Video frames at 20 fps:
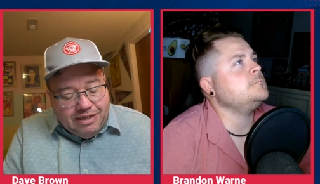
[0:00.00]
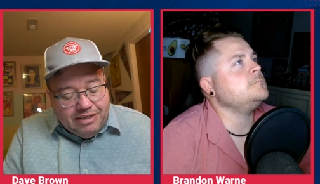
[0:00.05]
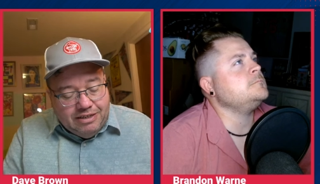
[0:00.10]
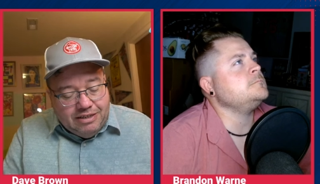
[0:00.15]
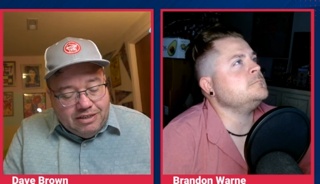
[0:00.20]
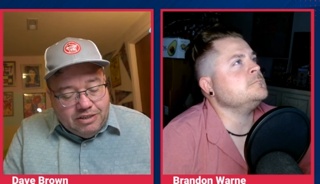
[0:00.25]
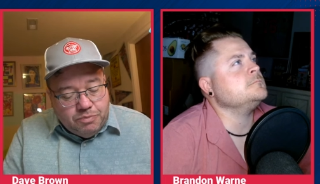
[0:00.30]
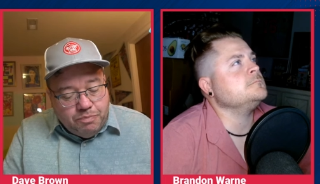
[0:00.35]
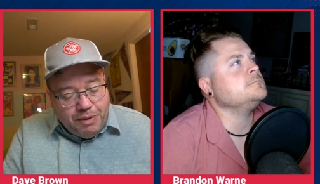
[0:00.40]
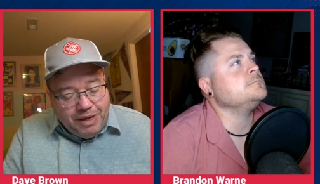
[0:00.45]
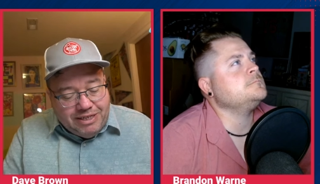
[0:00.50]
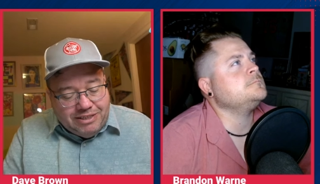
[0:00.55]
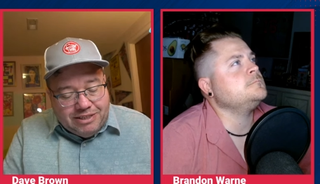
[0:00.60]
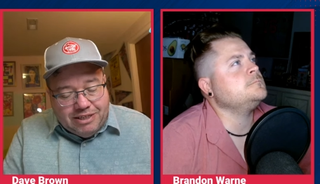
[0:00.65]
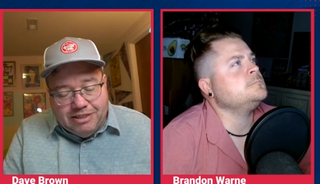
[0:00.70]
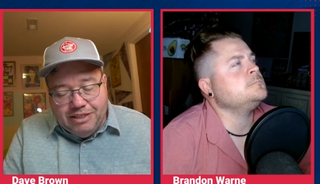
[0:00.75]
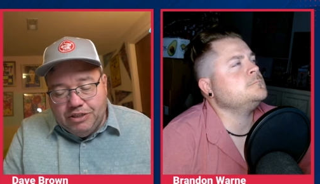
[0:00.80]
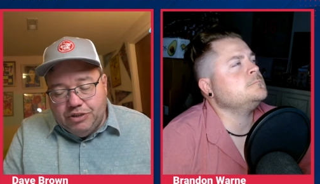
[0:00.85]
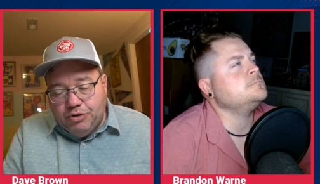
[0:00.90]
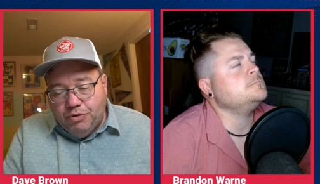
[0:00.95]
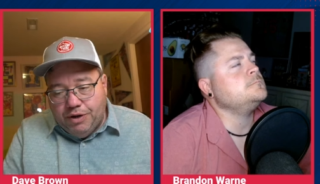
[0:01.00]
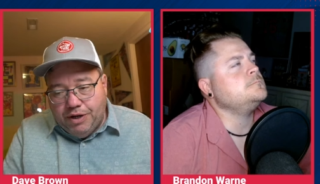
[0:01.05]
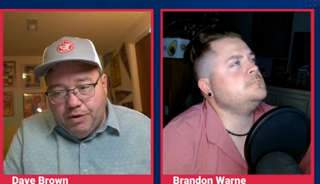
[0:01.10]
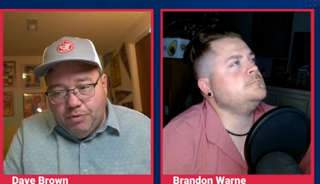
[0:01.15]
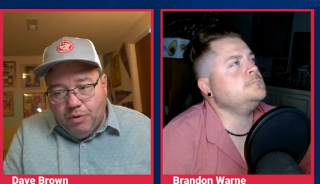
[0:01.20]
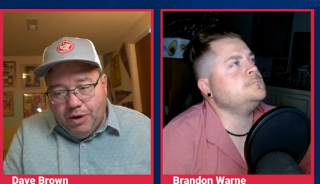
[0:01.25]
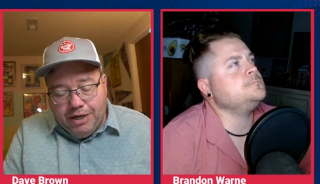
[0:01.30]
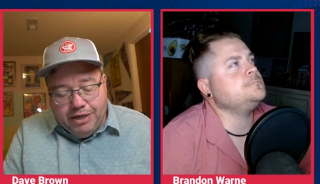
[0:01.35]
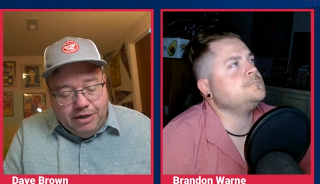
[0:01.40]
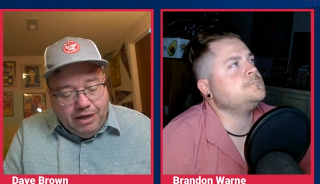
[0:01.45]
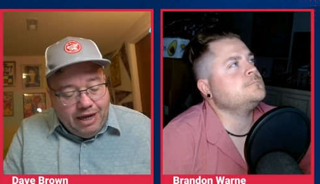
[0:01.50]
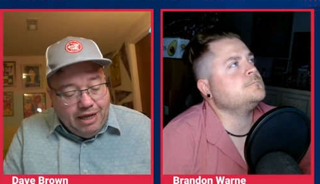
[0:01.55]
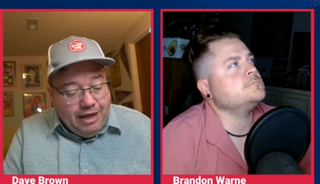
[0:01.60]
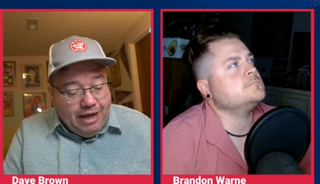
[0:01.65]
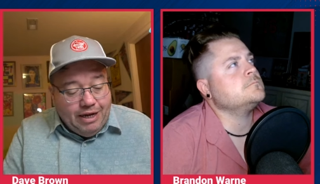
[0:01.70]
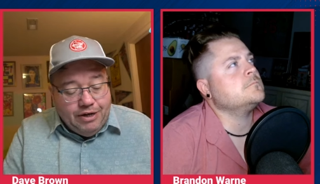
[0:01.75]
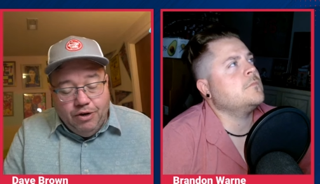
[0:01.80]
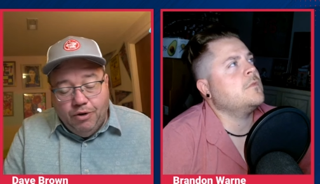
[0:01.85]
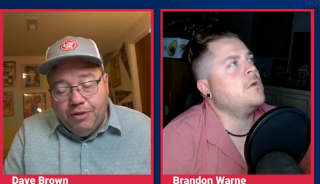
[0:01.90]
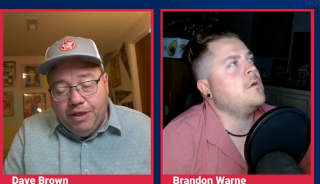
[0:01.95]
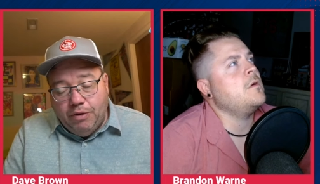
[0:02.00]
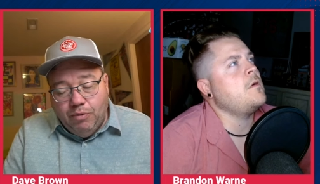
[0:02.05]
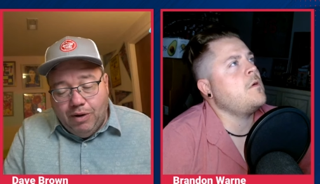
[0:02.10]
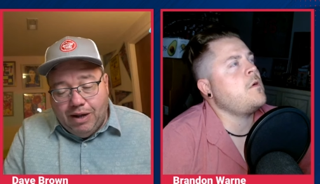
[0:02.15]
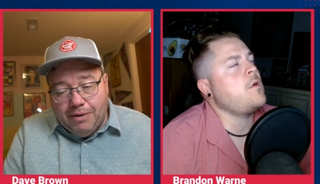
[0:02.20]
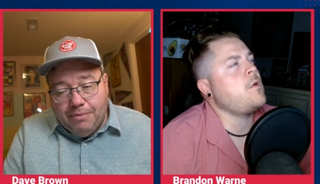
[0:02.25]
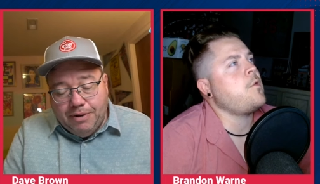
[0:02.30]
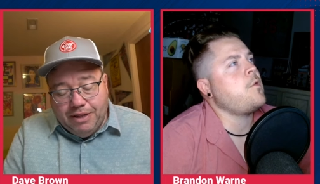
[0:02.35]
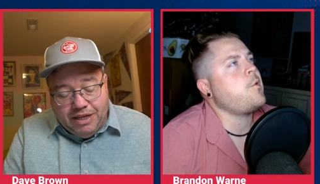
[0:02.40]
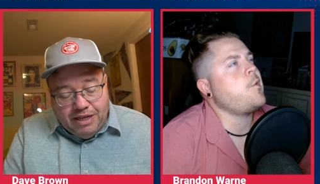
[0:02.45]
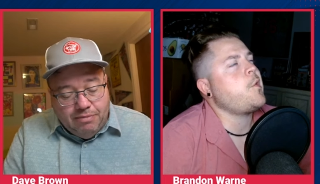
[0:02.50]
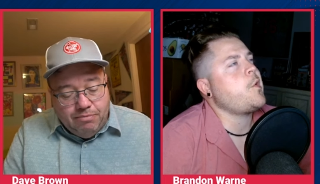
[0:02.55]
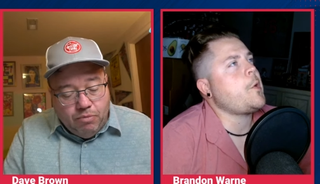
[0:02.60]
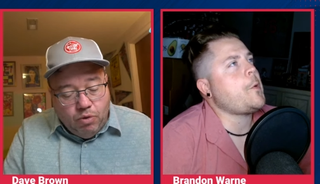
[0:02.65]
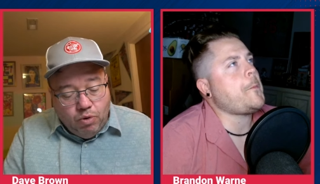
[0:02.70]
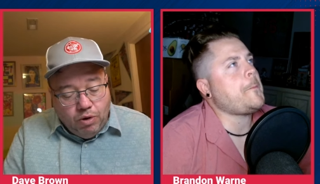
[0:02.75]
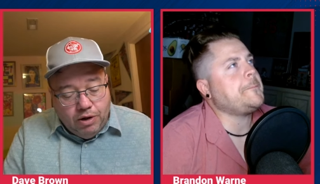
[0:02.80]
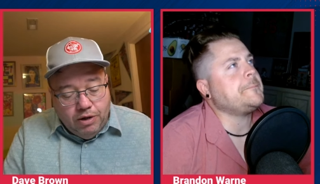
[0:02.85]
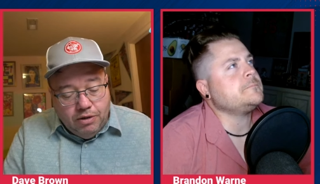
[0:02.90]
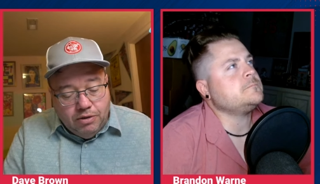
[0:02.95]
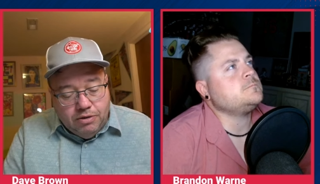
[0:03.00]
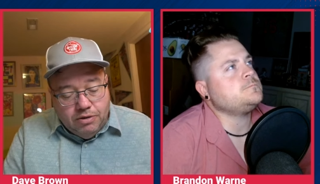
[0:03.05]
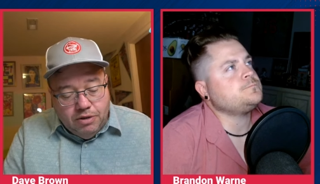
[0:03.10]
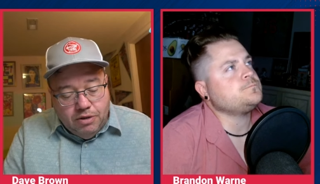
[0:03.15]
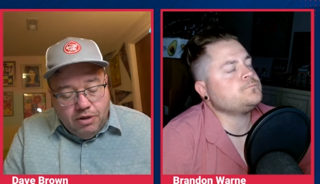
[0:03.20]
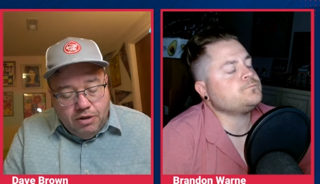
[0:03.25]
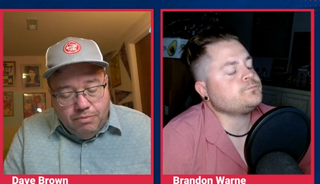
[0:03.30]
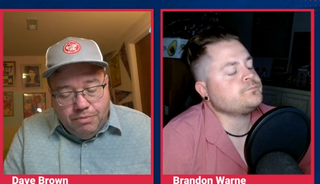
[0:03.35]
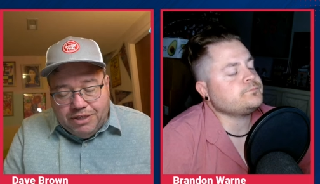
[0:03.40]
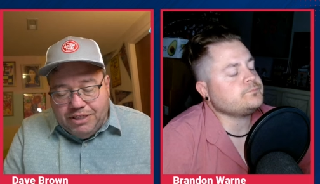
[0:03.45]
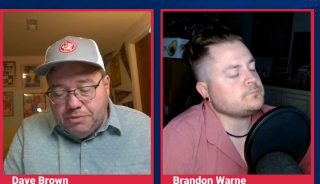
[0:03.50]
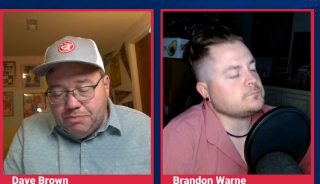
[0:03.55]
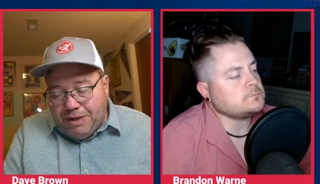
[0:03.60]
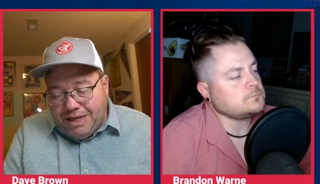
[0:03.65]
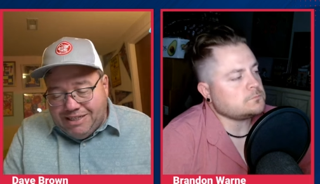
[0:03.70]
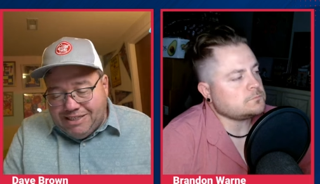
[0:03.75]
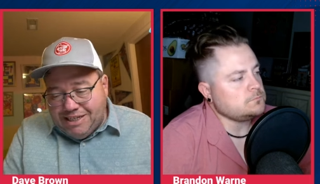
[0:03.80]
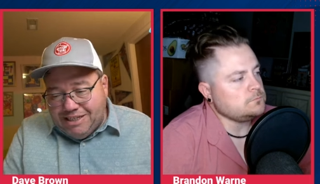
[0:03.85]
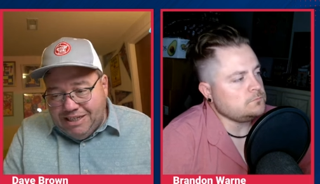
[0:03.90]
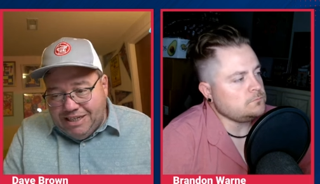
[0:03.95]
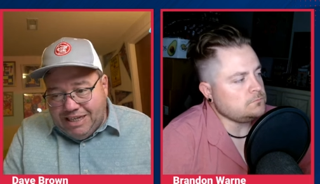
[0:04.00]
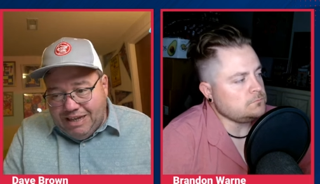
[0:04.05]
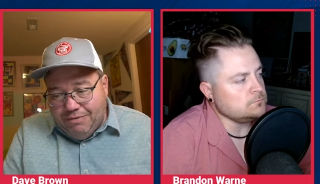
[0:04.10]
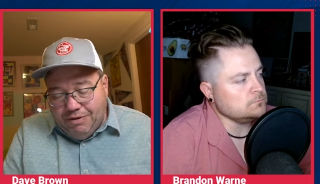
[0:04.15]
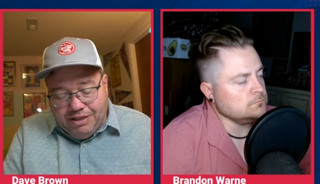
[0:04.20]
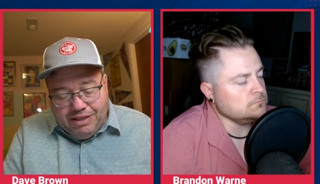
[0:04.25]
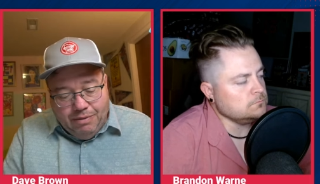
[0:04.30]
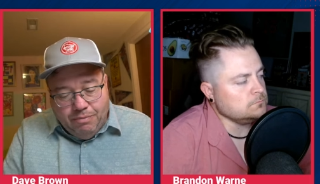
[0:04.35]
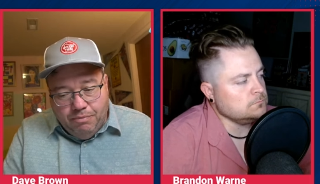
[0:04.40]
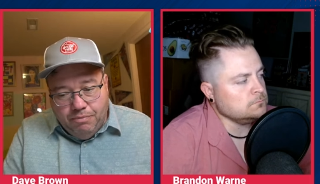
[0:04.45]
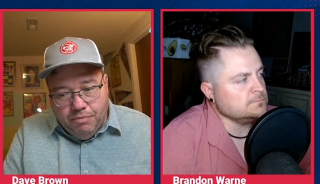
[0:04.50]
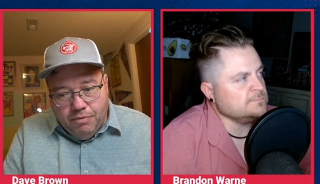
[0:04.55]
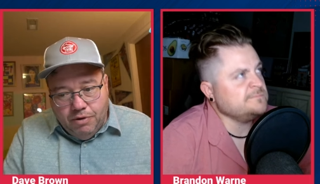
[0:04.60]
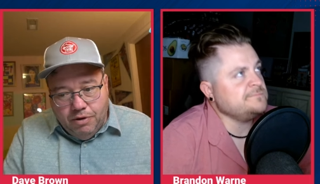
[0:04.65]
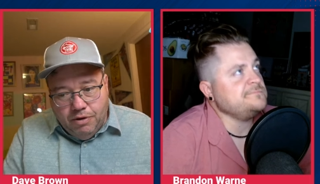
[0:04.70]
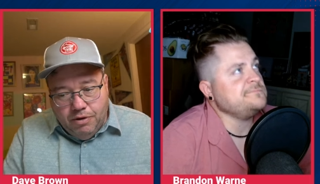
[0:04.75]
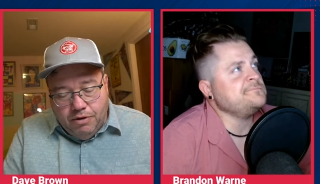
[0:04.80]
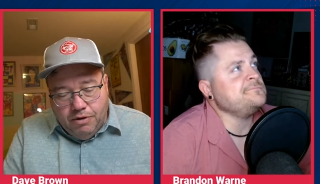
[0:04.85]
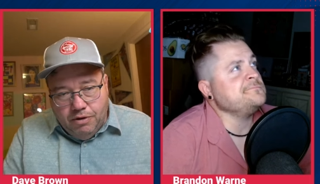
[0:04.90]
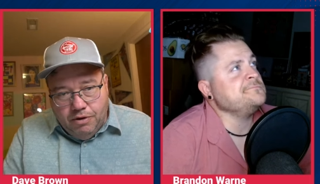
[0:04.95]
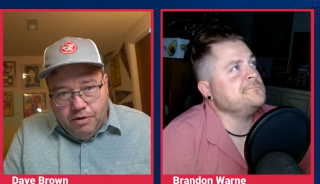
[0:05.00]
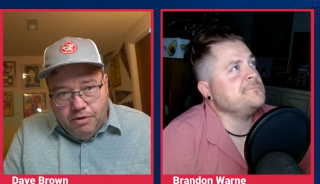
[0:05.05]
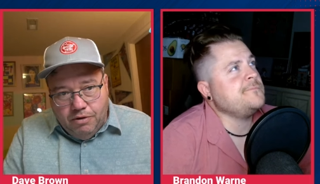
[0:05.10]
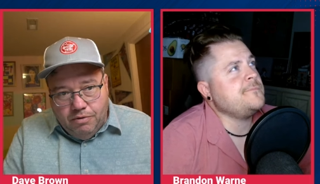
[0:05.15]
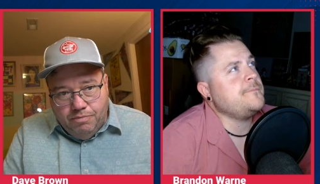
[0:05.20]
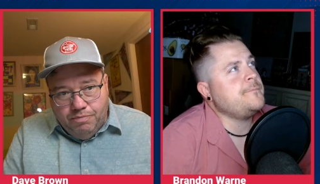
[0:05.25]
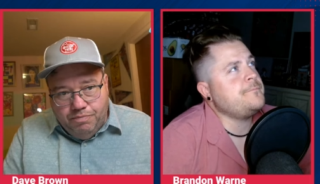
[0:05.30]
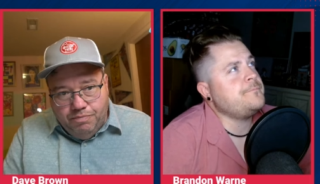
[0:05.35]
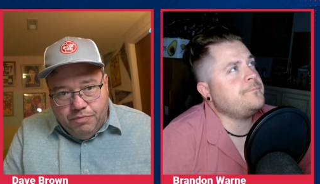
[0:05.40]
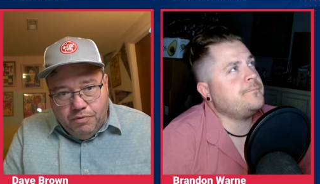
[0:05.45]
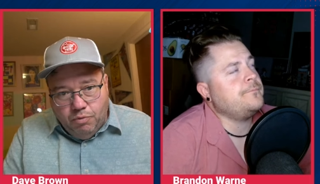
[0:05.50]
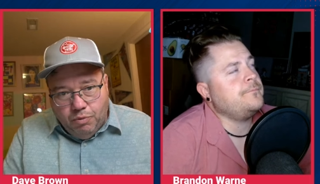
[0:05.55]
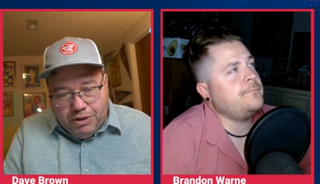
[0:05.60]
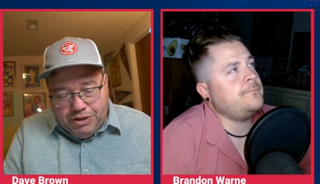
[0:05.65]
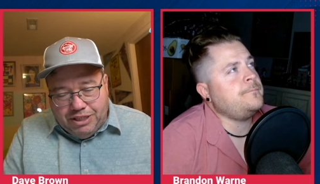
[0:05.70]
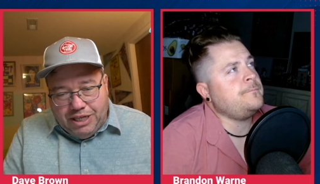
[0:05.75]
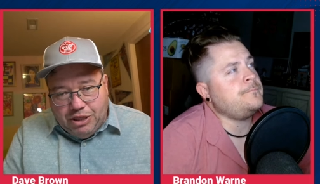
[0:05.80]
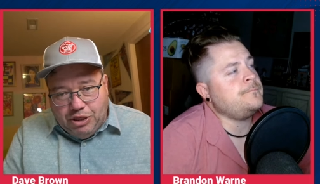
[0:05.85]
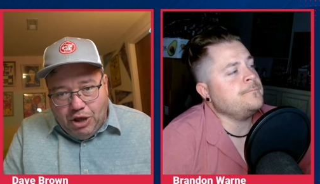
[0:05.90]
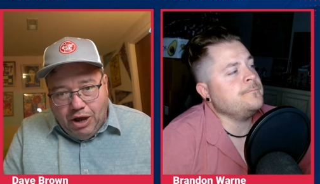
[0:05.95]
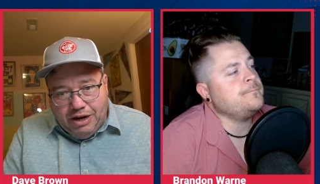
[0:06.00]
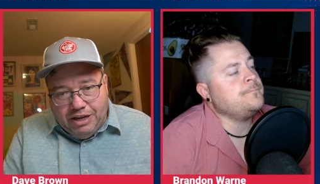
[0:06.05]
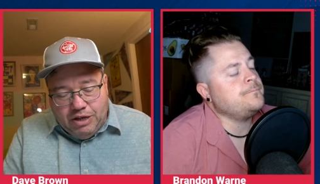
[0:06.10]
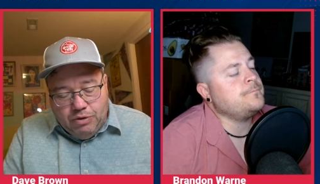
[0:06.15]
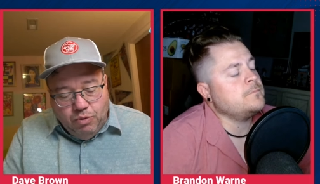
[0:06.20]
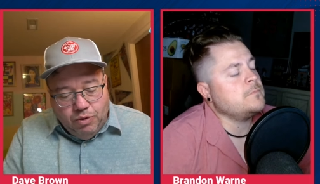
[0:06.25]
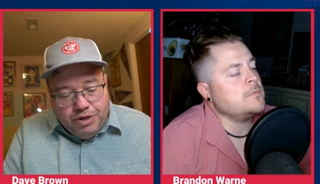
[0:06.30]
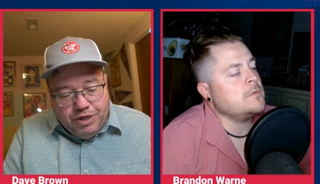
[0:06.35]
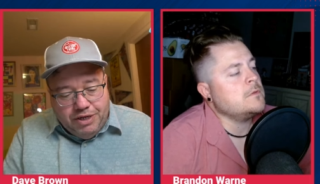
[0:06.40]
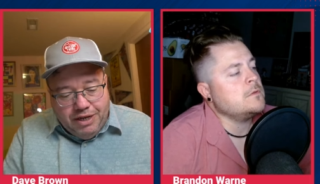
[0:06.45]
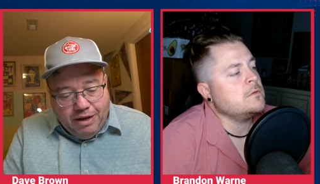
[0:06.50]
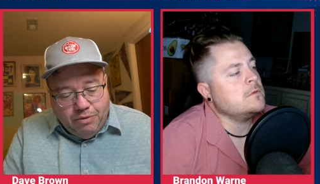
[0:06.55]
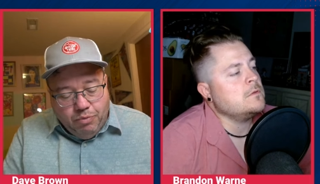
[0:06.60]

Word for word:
Speaker 1: He's basically doing what I, I know they want him to hit more, but he's basically giving them what they thought he would.